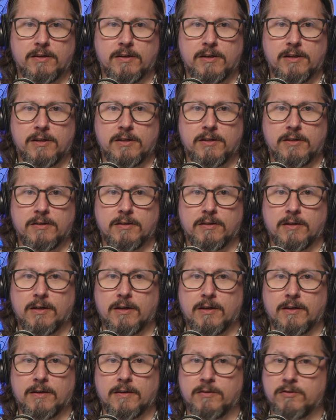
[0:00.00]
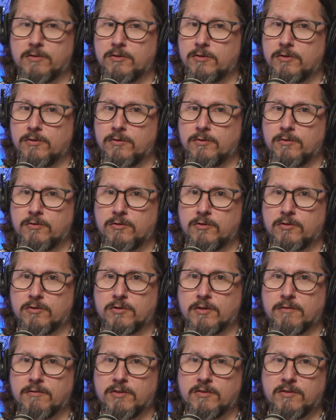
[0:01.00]
need to use your
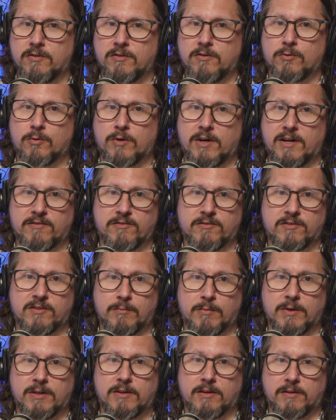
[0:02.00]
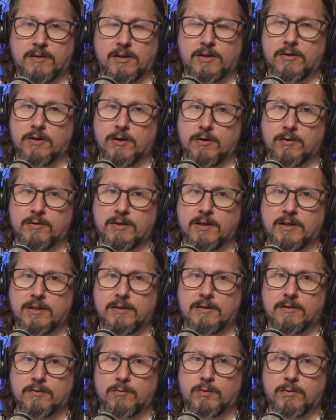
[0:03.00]
services or have somebody that they know that
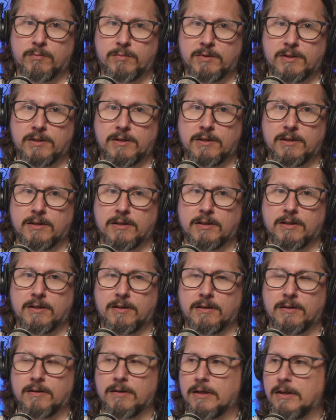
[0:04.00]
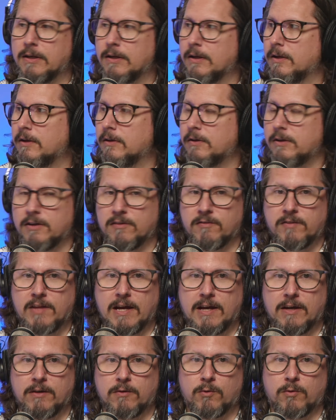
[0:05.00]
would be in need of
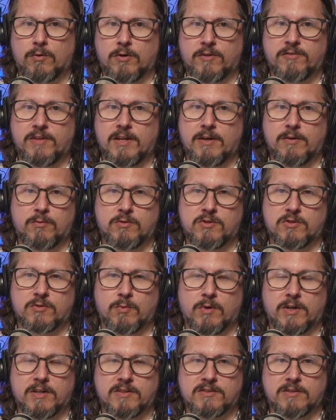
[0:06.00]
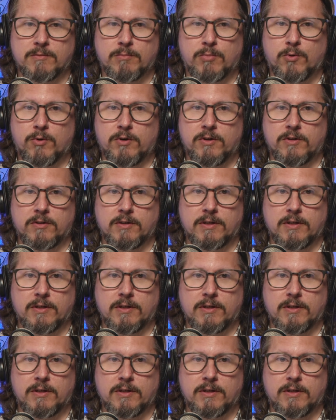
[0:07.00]
that, or if they just want to support